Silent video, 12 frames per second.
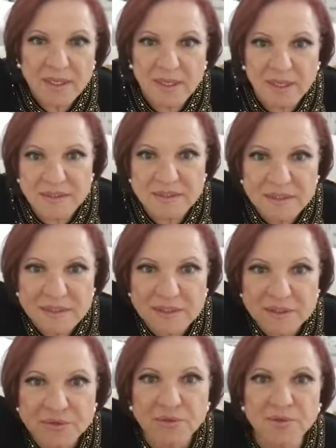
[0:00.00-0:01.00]
Laser
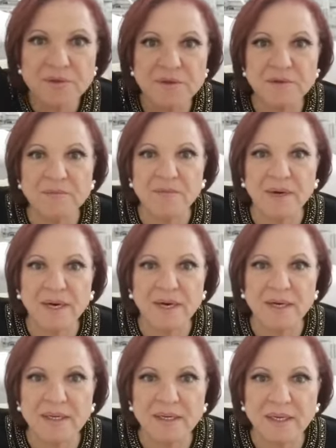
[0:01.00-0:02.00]
return,
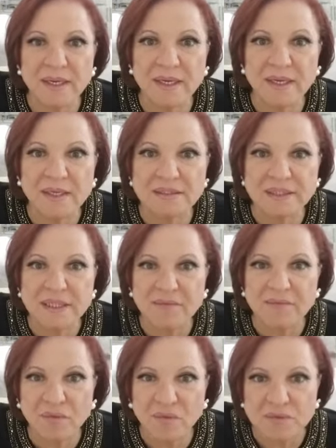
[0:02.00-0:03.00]
my hair
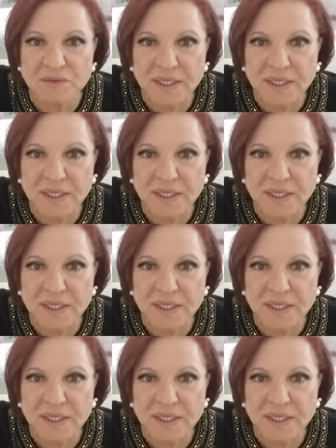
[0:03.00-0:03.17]
same was.